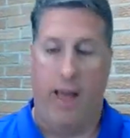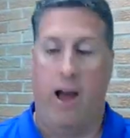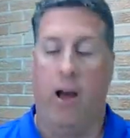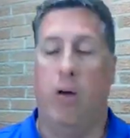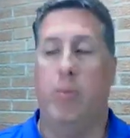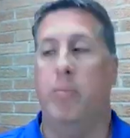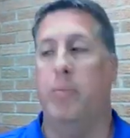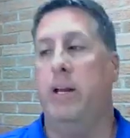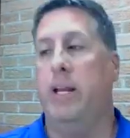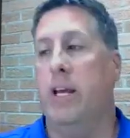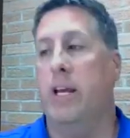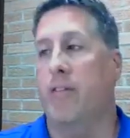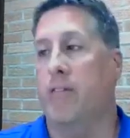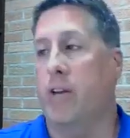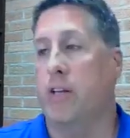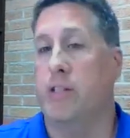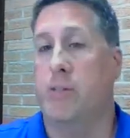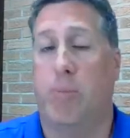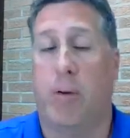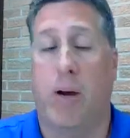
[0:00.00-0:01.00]
How many of
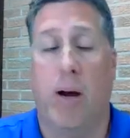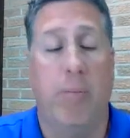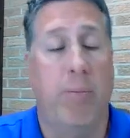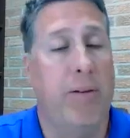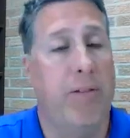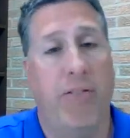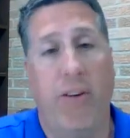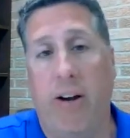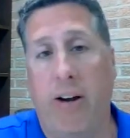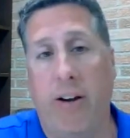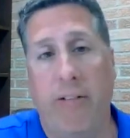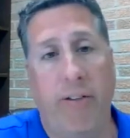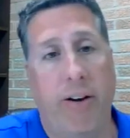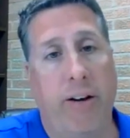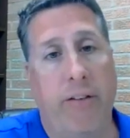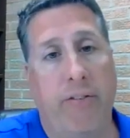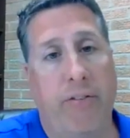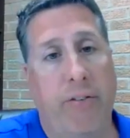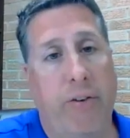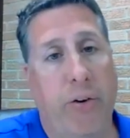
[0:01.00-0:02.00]
us, probably very,
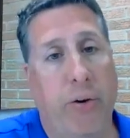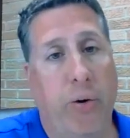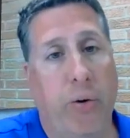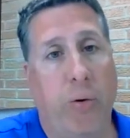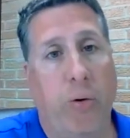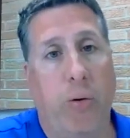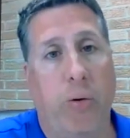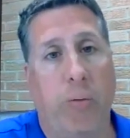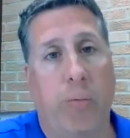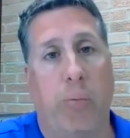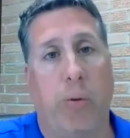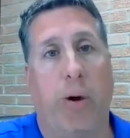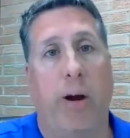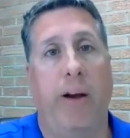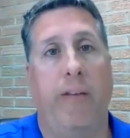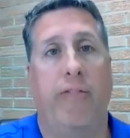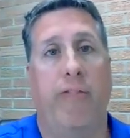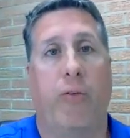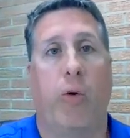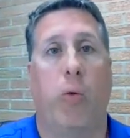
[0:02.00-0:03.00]
very few,
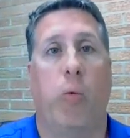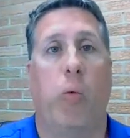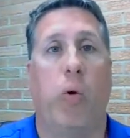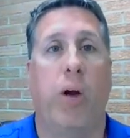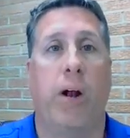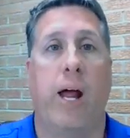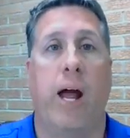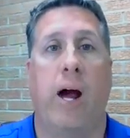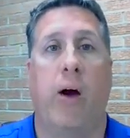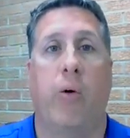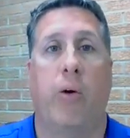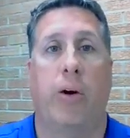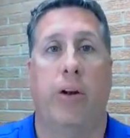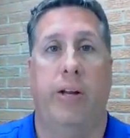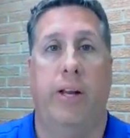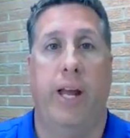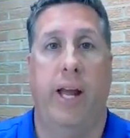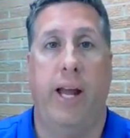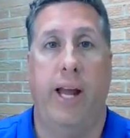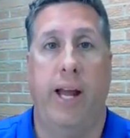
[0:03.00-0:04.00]
pray for one hour
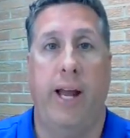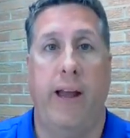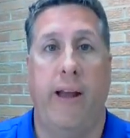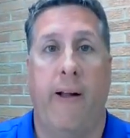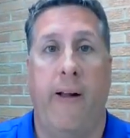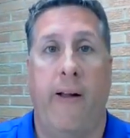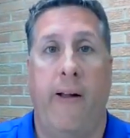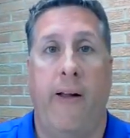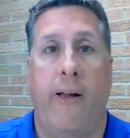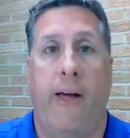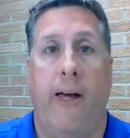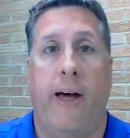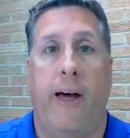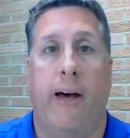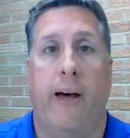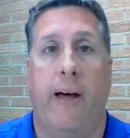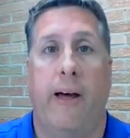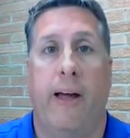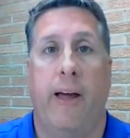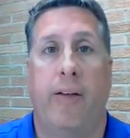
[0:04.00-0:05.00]
a day?
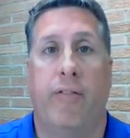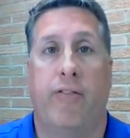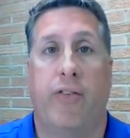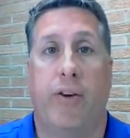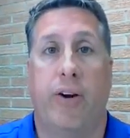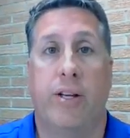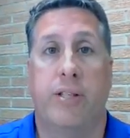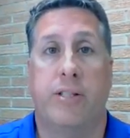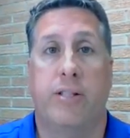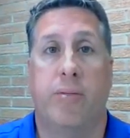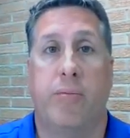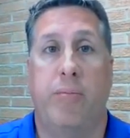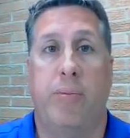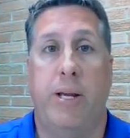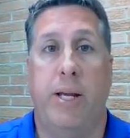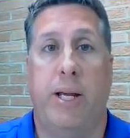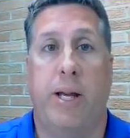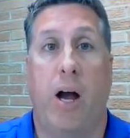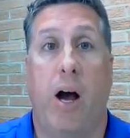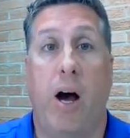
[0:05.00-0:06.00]
Uh, and for us to
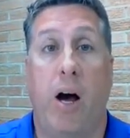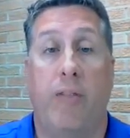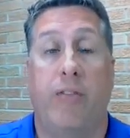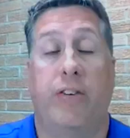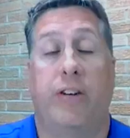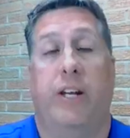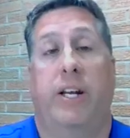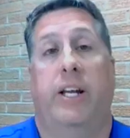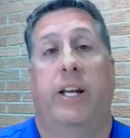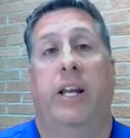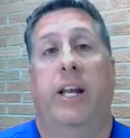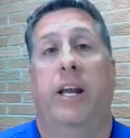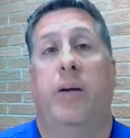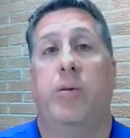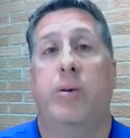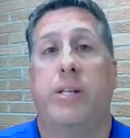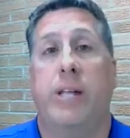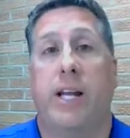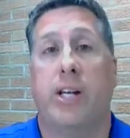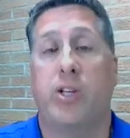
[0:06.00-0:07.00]
be confident in it, it
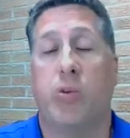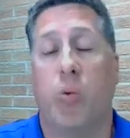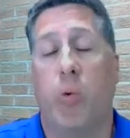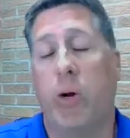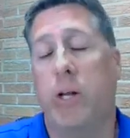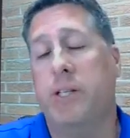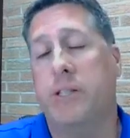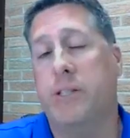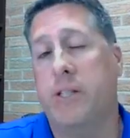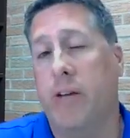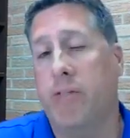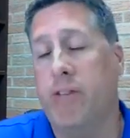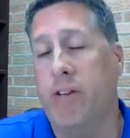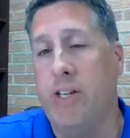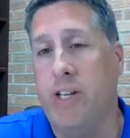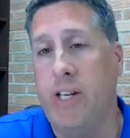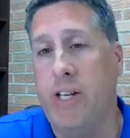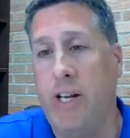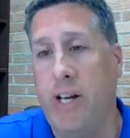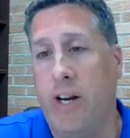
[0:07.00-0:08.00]
would take
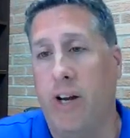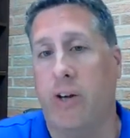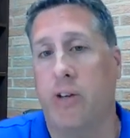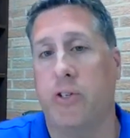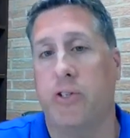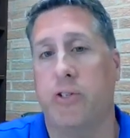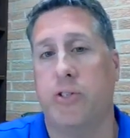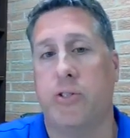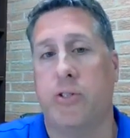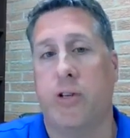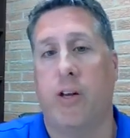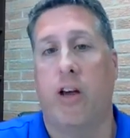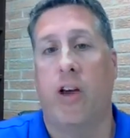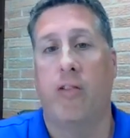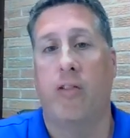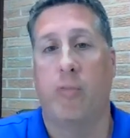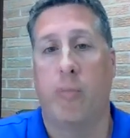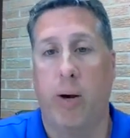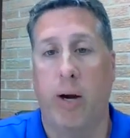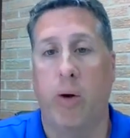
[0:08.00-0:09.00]
27 years
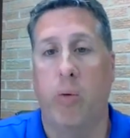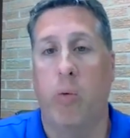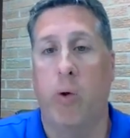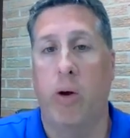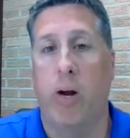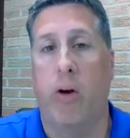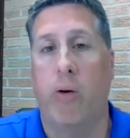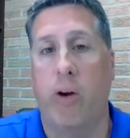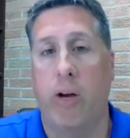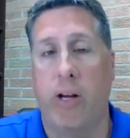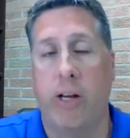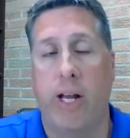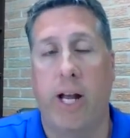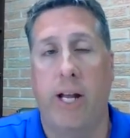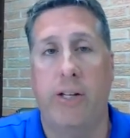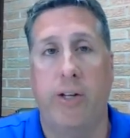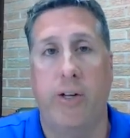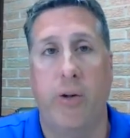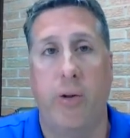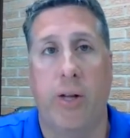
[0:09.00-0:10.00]
of praying one hour a
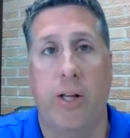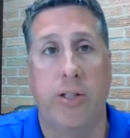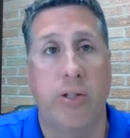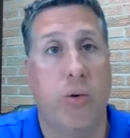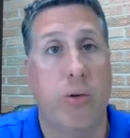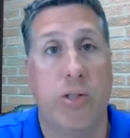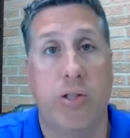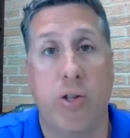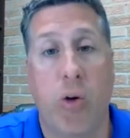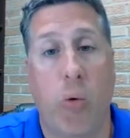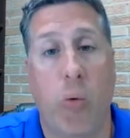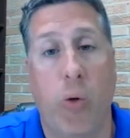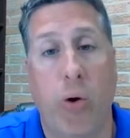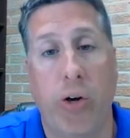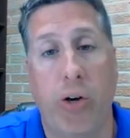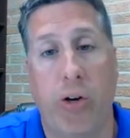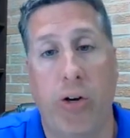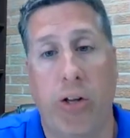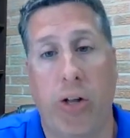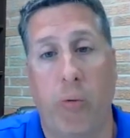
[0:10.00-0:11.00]
day to do that. So it's no
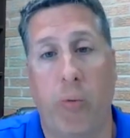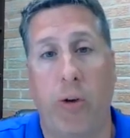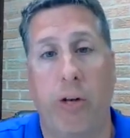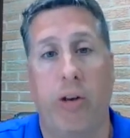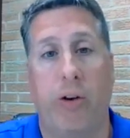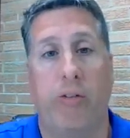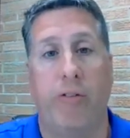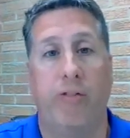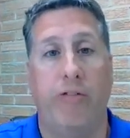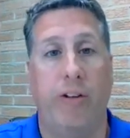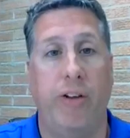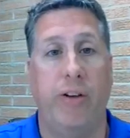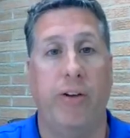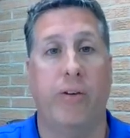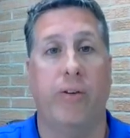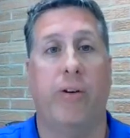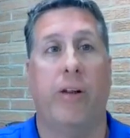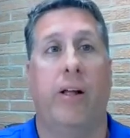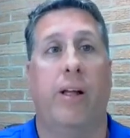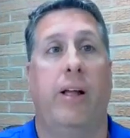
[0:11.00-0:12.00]
wonder that we don't
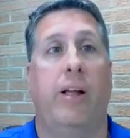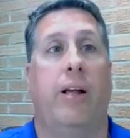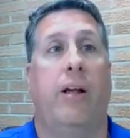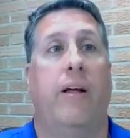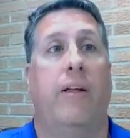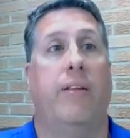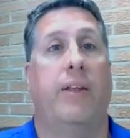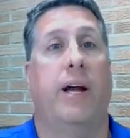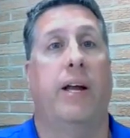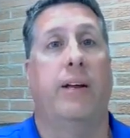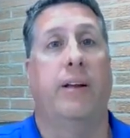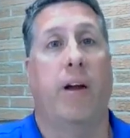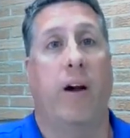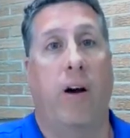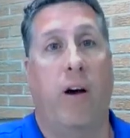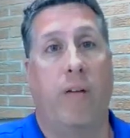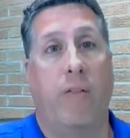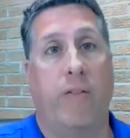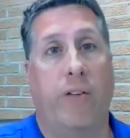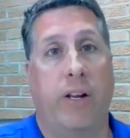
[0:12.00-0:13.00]
feel that
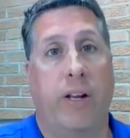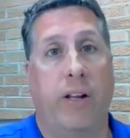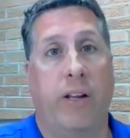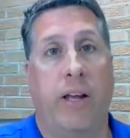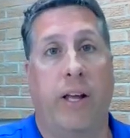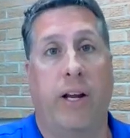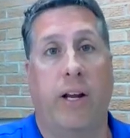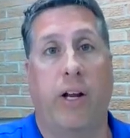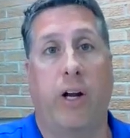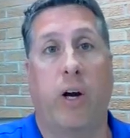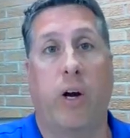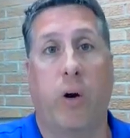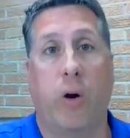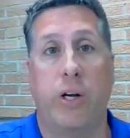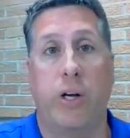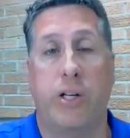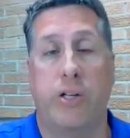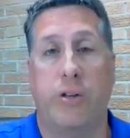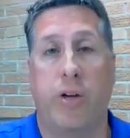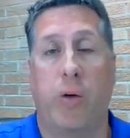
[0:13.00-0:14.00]
confident and that
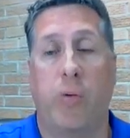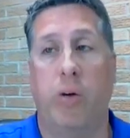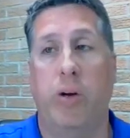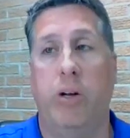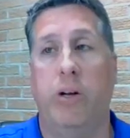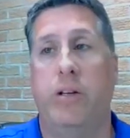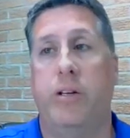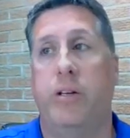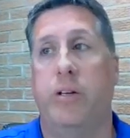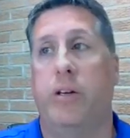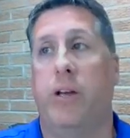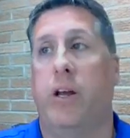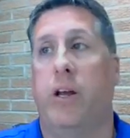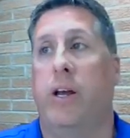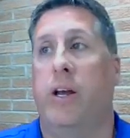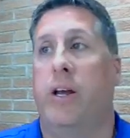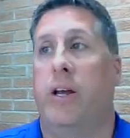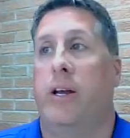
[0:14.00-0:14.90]
encouraged. So I wanted to